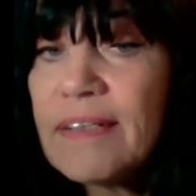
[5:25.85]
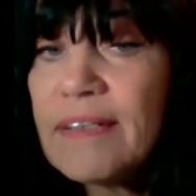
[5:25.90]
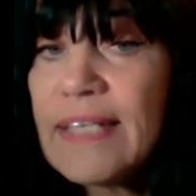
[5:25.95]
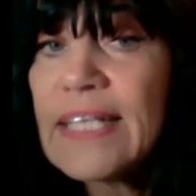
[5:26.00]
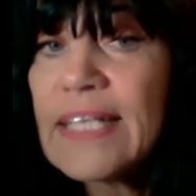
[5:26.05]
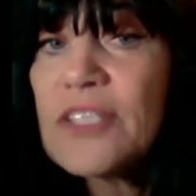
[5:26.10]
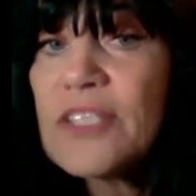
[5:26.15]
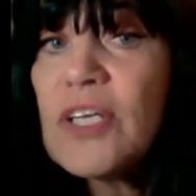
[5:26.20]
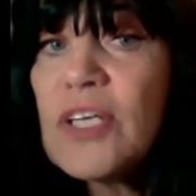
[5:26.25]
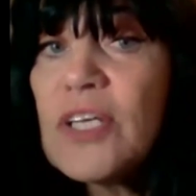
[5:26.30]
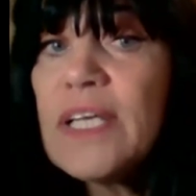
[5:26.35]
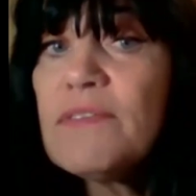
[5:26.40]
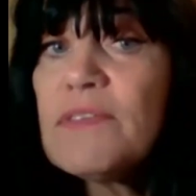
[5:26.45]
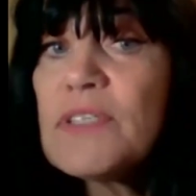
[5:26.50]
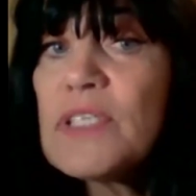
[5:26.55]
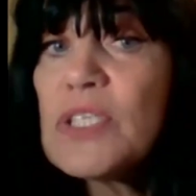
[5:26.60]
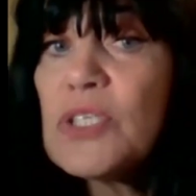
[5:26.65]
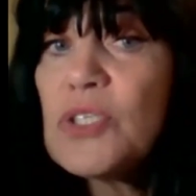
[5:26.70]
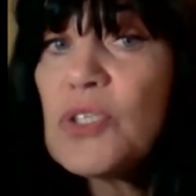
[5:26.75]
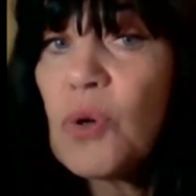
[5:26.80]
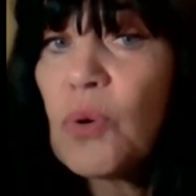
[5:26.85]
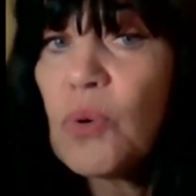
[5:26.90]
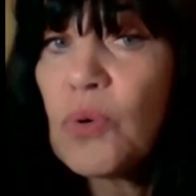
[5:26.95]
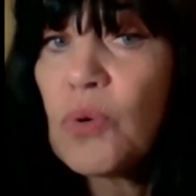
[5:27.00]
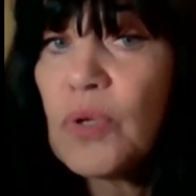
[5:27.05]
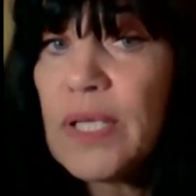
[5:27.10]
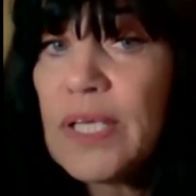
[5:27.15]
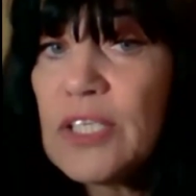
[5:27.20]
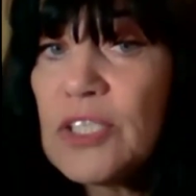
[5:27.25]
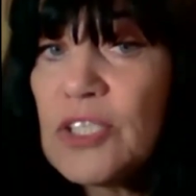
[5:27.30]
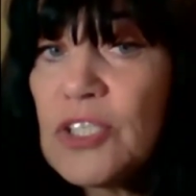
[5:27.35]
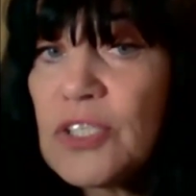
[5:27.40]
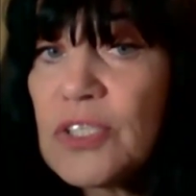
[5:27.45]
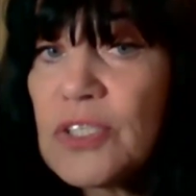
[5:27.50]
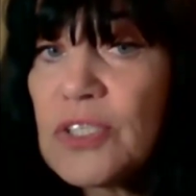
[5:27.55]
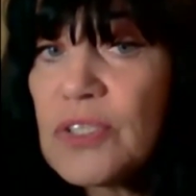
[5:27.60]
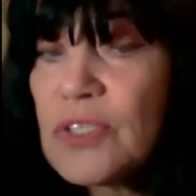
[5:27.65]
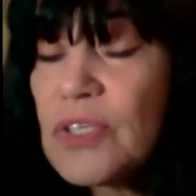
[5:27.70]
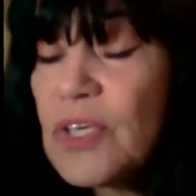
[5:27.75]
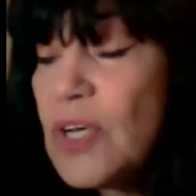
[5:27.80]
That's going to give us the total
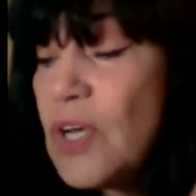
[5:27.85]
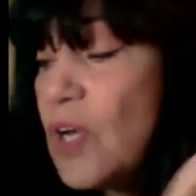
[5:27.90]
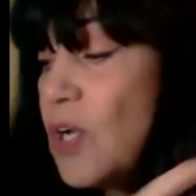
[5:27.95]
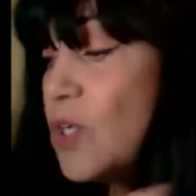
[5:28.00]
inches.